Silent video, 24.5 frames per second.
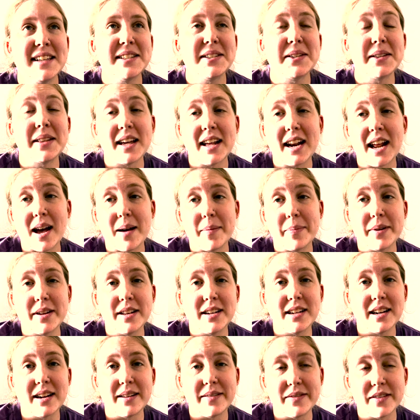so that
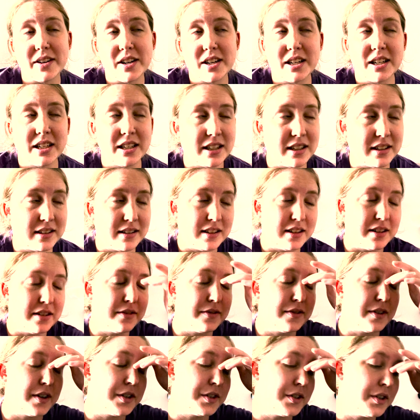happened and I'm very, you know,
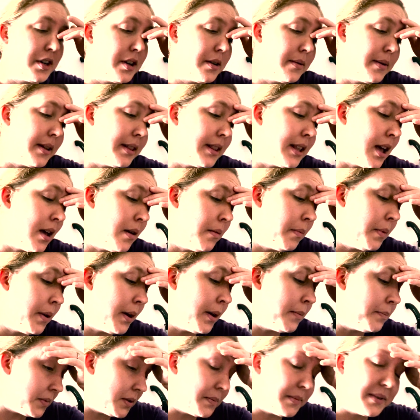frustrated about that.
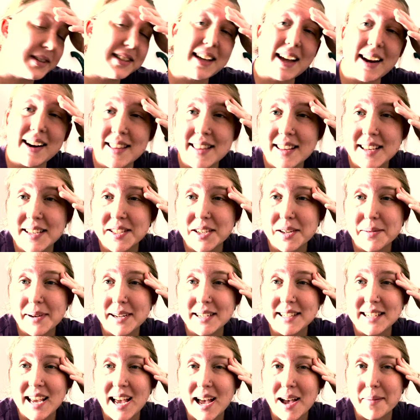But some exciting things are
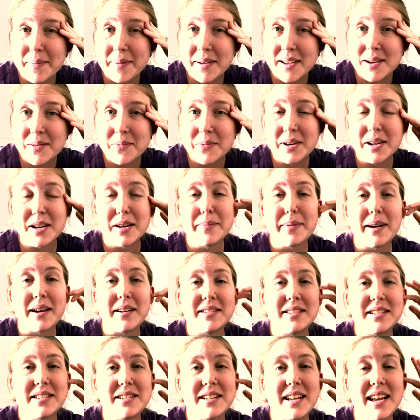about to happen. We are
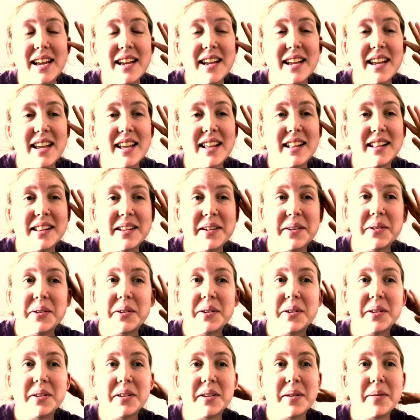about to take a
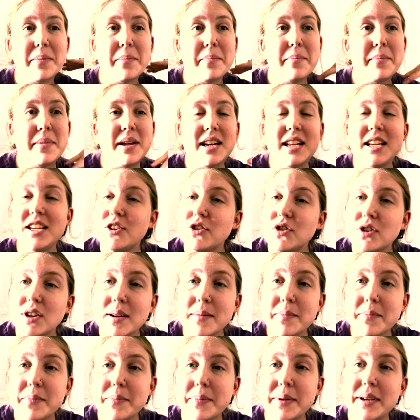little mini
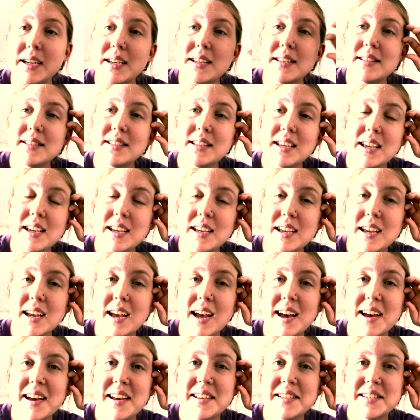trip because King
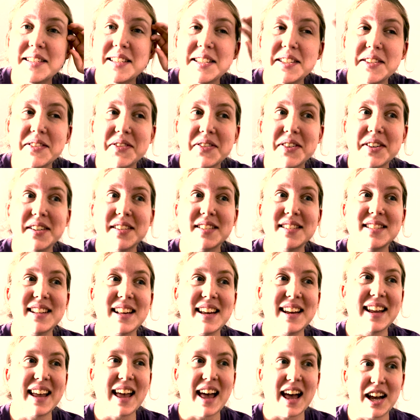has his first
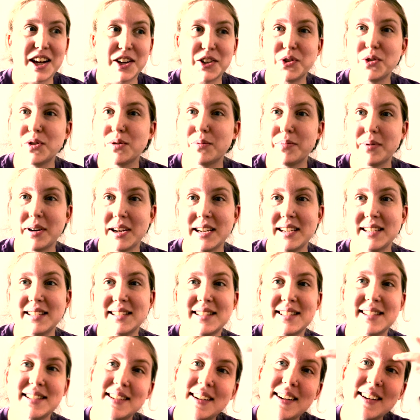like actual break
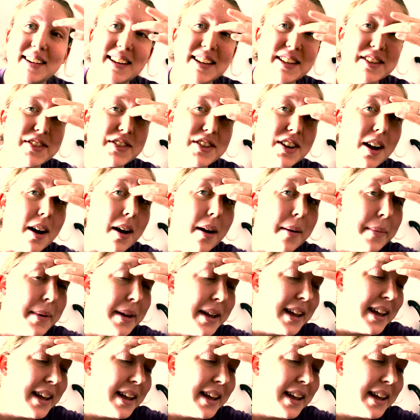since starting his job.